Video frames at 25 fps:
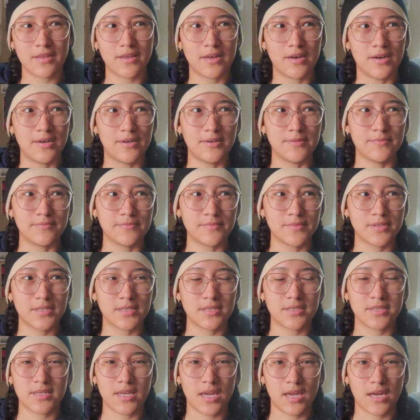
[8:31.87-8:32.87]
a
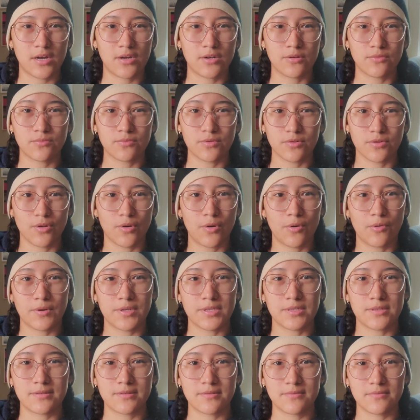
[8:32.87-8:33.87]
style will
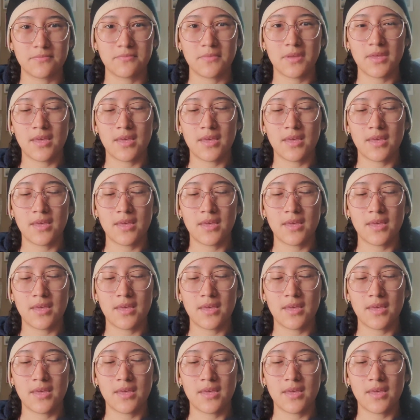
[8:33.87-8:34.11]
always